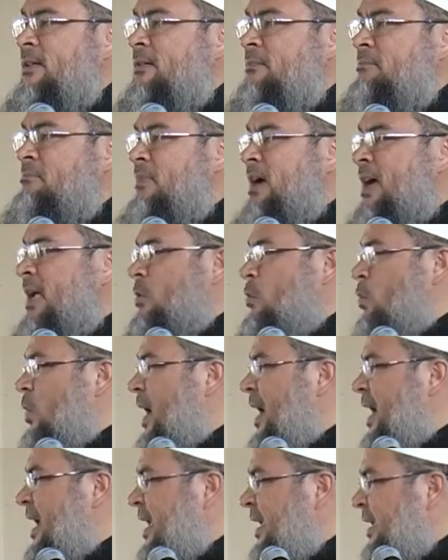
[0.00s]
my
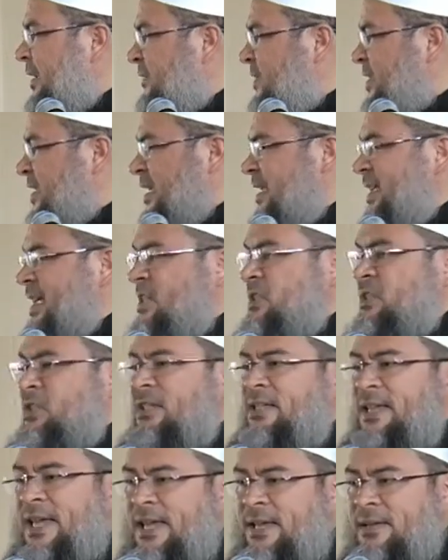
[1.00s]
wives
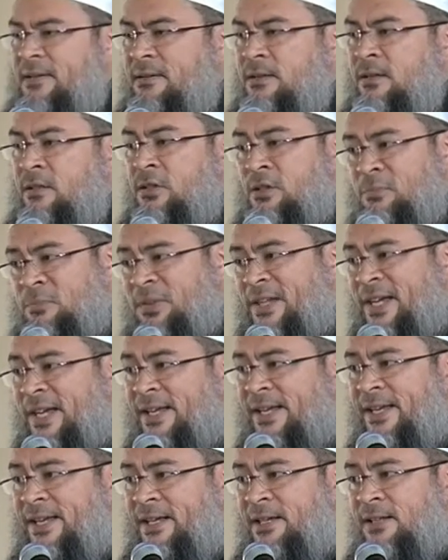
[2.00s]
yesterday,
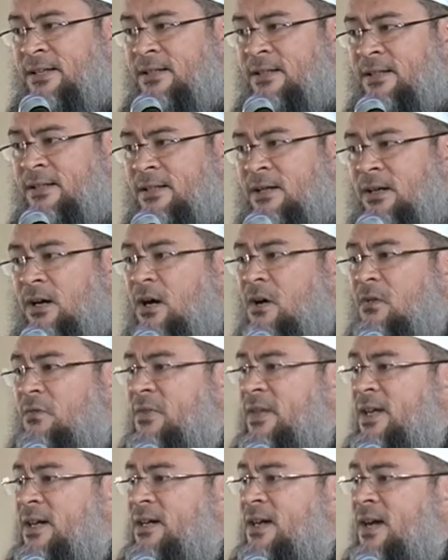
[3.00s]
complaining
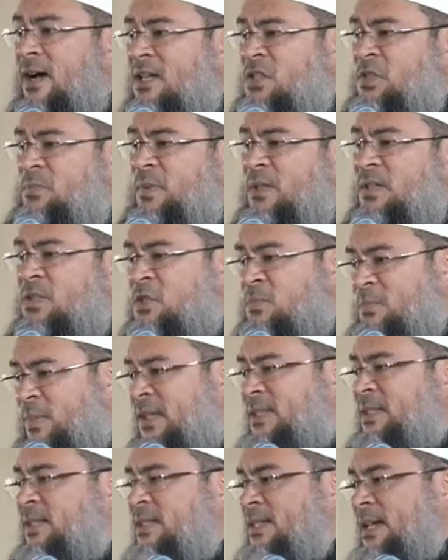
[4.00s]
of their husbands
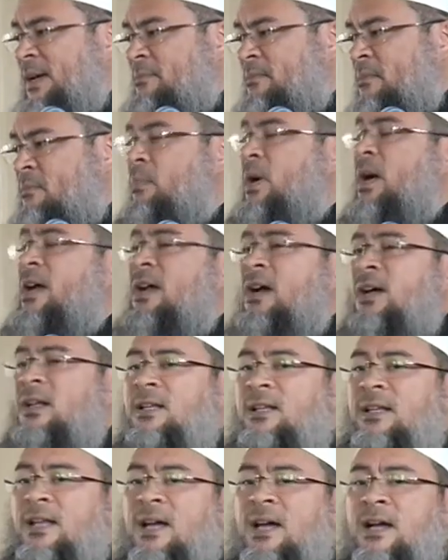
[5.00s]
beating them. By
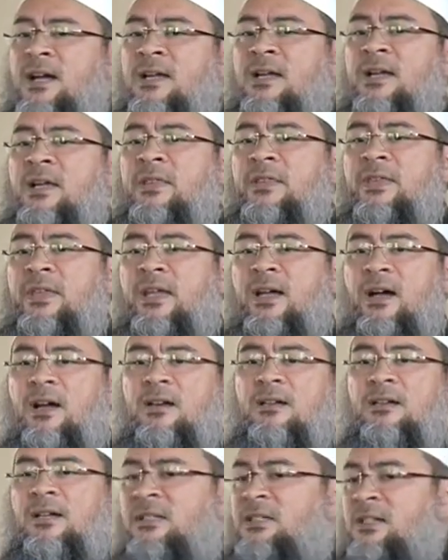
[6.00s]
Allah, they
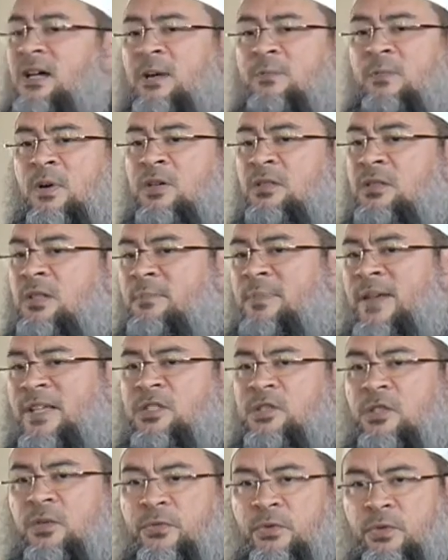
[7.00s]
are not among the
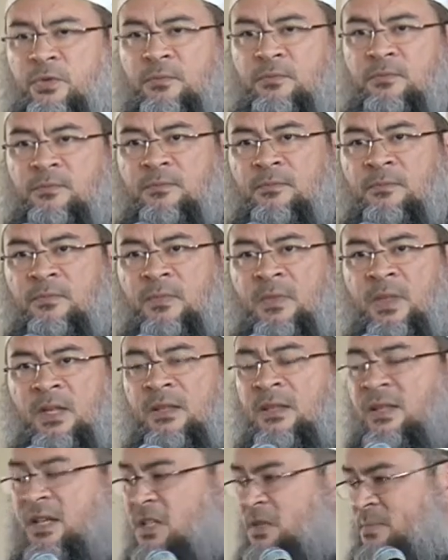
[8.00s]
best of you.
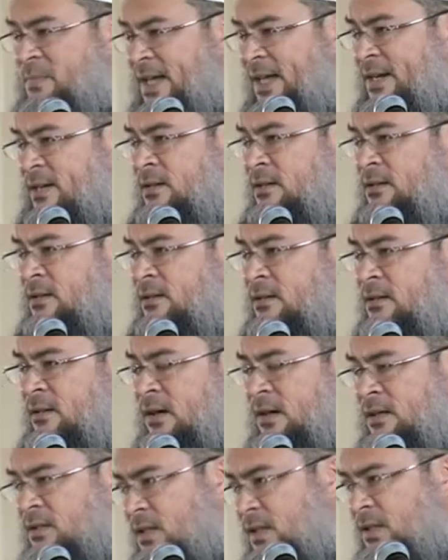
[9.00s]
These men
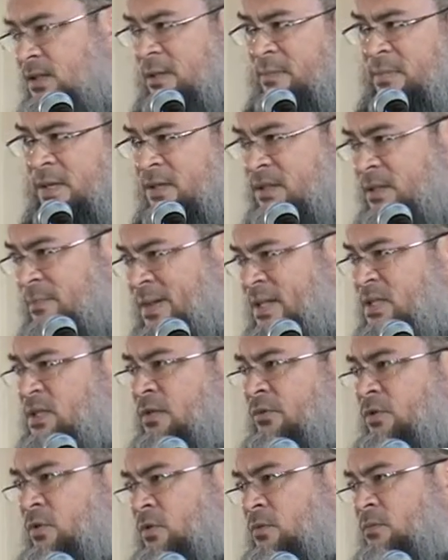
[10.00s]
are not among the best
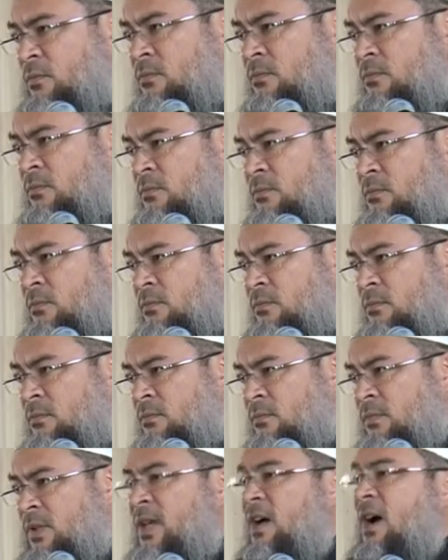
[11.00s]
of you.
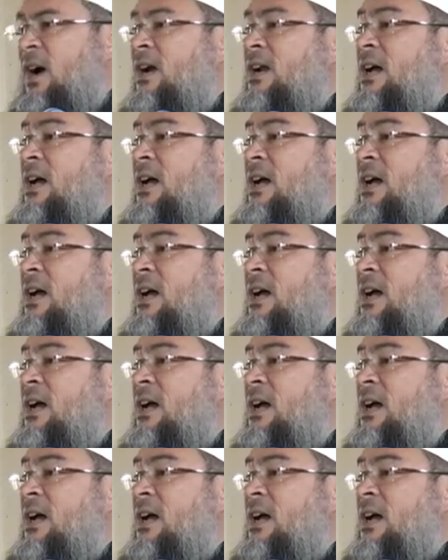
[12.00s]
They are